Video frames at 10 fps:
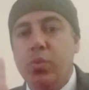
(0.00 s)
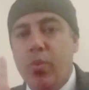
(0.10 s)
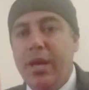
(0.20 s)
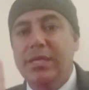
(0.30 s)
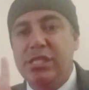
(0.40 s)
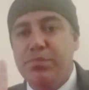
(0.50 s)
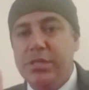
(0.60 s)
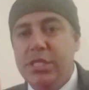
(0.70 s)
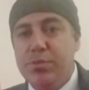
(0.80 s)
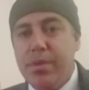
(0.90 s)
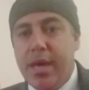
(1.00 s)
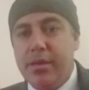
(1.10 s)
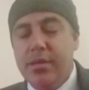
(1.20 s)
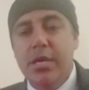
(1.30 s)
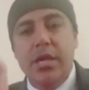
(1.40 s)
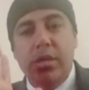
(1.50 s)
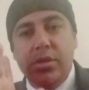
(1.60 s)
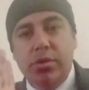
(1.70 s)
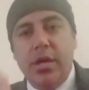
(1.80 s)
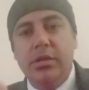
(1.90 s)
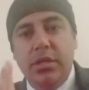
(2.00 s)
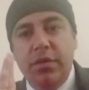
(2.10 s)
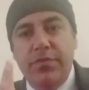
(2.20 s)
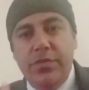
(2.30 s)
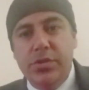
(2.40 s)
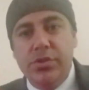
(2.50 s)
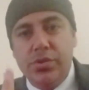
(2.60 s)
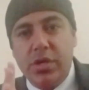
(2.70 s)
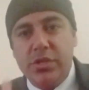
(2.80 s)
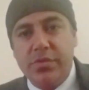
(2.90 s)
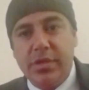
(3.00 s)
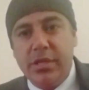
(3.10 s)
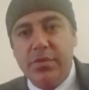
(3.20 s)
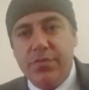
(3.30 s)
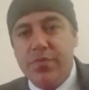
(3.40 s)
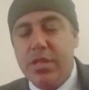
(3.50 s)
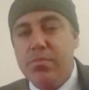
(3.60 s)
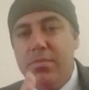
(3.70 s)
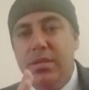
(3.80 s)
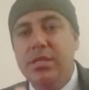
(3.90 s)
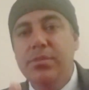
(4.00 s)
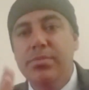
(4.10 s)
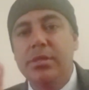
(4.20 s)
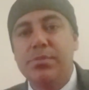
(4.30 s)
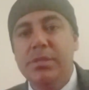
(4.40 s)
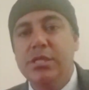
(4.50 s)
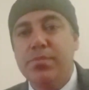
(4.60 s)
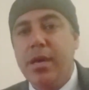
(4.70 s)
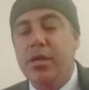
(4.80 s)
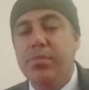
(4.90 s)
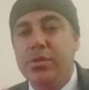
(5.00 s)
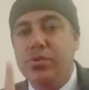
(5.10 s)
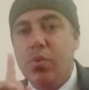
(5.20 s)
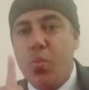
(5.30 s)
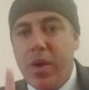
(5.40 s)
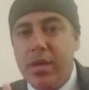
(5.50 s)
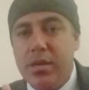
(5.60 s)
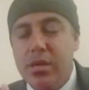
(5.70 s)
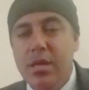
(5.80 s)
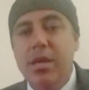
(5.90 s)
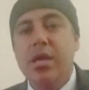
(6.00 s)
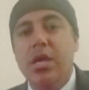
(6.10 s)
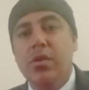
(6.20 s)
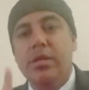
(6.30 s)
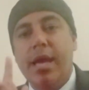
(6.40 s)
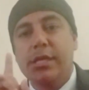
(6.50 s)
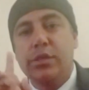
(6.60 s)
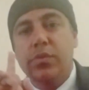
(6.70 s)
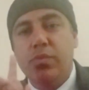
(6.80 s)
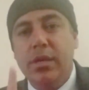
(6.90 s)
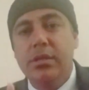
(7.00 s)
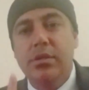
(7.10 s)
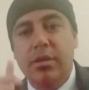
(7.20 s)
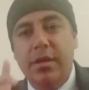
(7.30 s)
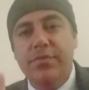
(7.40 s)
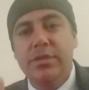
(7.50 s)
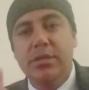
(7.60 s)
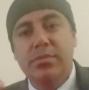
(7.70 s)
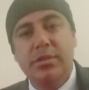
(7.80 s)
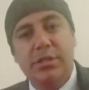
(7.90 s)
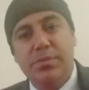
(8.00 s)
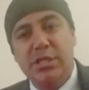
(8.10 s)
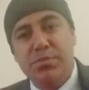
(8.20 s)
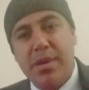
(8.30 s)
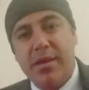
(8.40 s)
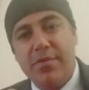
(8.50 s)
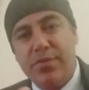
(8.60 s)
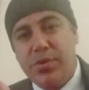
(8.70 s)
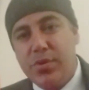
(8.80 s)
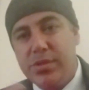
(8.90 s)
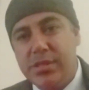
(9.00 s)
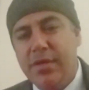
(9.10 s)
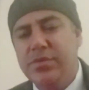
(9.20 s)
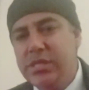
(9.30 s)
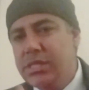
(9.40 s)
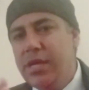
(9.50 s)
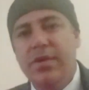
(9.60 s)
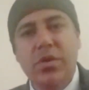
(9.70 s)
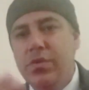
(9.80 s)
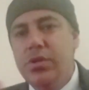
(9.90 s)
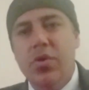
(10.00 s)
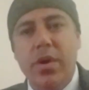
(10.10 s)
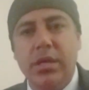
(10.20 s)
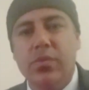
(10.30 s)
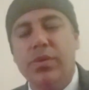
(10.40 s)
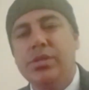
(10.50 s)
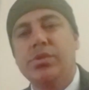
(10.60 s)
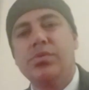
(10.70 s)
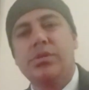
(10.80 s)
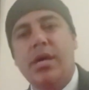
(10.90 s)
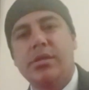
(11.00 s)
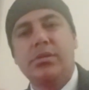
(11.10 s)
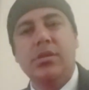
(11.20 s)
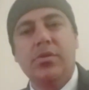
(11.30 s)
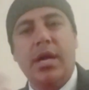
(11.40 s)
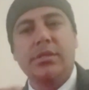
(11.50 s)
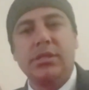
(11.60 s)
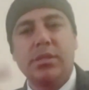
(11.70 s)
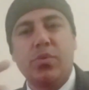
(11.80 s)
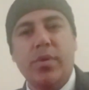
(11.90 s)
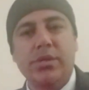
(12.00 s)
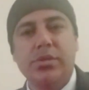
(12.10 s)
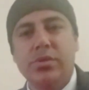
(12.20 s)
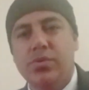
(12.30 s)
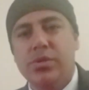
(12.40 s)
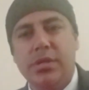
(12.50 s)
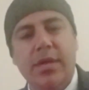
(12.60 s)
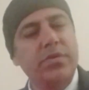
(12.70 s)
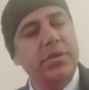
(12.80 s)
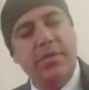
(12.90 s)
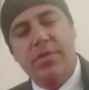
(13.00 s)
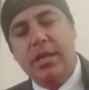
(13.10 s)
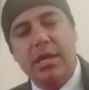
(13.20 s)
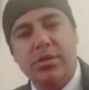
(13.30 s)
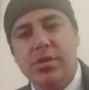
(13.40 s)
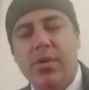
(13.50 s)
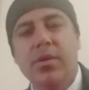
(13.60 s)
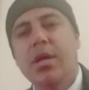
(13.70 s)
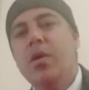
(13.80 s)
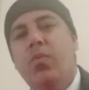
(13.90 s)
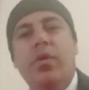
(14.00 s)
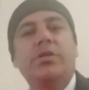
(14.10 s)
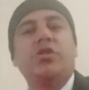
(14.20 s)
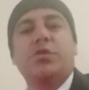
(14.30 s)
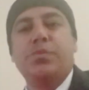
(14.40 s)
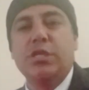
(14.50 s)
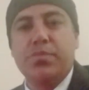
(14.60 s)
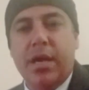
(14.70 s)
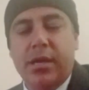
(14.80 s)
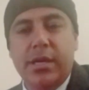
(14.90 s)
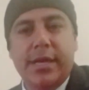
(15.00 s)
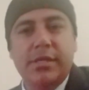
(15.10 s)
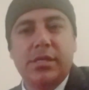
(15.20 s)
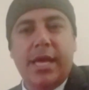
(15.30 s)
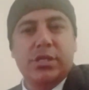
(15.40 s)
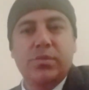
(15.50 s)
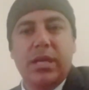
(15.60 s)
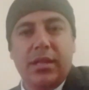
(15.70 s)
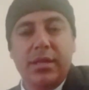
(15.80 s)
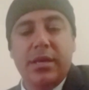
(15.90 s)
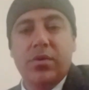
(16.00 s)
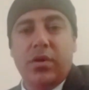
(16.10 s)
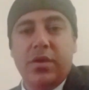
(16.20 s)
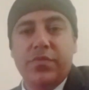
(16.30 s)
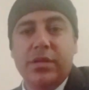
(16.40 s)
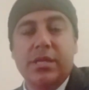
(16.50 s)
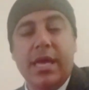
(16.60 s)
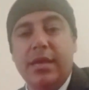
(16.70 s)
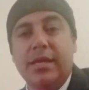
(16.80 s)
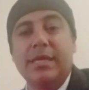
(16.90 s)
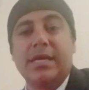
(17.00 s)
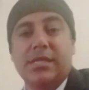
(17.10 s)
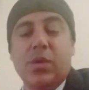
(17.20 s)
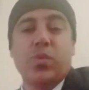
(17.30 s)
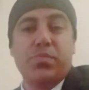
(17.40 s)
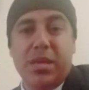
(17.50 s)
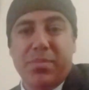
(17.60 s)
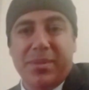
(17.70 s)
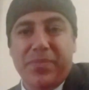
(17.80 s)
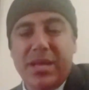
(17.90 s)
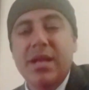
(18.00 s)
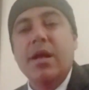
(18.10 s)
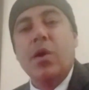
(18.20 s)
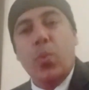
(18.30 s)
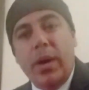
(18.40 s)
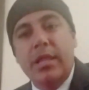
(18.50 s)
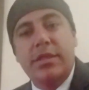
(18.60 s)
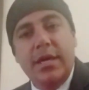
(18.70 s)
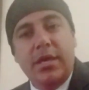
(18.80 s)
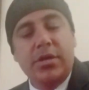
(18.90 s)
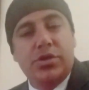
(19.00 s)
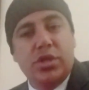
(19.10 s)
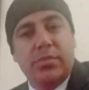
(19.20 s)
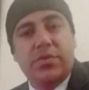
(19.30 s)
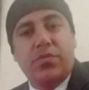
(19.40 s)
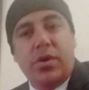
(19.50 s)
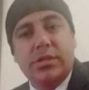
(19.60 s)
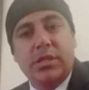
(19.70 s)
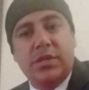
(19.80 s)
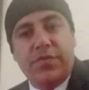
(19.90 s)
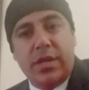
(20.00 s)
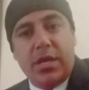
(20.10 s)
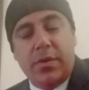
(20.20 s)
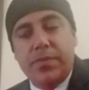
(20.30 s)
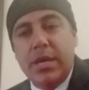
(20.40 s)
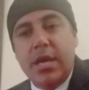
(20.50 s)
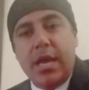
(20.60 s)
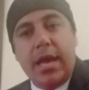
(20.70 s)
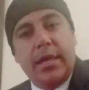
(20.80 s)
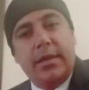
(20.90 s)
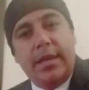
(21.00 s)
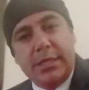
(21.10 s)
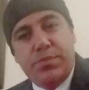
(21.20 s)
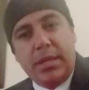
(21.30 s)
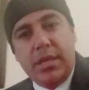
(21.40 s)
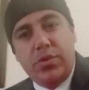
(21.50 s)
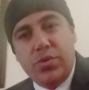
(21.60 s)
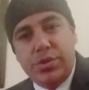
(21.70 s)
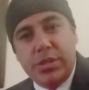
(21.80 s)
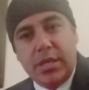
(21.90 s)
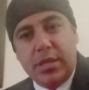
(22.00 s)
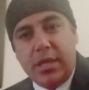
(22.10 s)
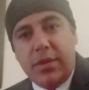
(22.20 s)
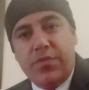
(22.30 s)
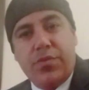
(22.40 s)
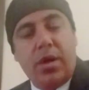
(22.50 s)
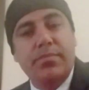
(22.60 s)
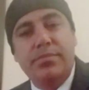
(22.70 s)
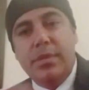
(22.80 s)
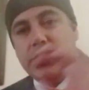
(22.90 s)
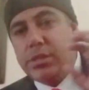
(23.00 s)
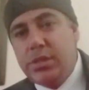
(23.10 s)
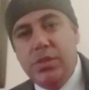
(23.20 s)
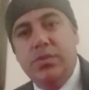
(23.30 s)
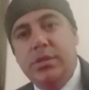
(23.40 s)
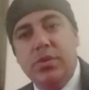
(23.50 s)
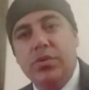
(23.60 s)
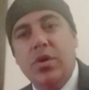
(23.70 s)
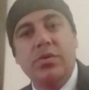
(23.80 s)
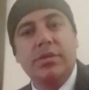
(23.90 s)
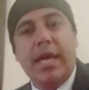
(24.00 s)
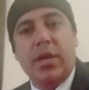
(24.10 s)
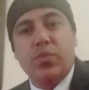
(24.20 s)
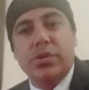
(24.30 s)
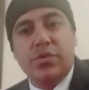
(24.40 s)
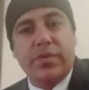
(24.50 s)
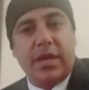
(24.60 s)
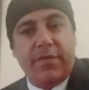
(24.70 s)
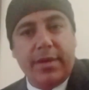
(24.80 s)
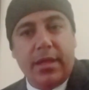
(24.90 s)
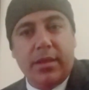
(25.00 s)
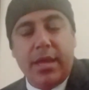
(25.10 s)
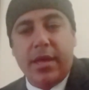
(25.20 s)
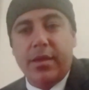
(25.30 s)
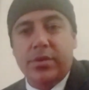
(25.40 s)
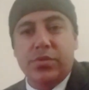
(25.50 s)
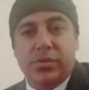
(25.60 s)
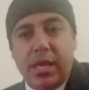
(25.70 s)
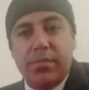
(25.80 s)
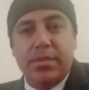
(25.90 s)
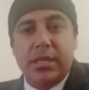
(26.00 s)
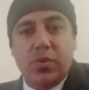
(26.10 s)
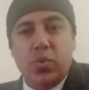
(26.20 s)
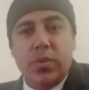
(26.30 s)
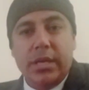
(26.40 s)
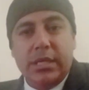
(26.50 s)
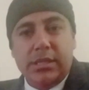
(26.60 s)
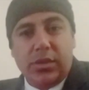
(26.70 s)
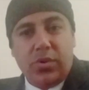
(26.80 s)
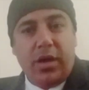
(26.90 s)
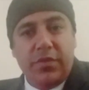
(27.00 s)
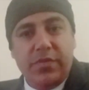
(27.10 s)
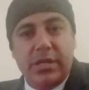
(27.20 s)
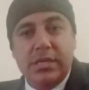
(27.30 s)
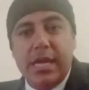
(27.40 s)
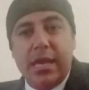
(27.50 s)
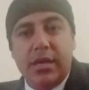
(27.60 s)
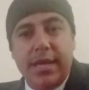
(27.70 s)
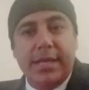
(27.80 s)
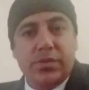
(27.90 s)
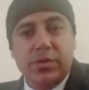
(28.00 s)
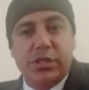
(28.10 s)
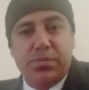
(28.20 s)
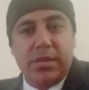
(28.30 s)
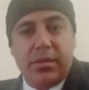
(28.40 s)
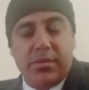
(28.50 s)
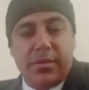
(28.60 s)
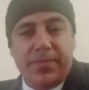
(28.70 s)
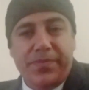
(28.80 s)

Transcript: one speech pattern. Do not confuse yourself with multiple speech patterns, because you're one. There has to be one comfortable speech pattern for yourself. Just given you will know it once you start, asking some questions to yourself. You'll definitely get to know what is your speech pattern. And it has to be clear, confident, and connecting with people. Well, thank you so much for watching this video. And let's begin your journey from a student who knows language very well and to somebody who is a confident and a natural speaker.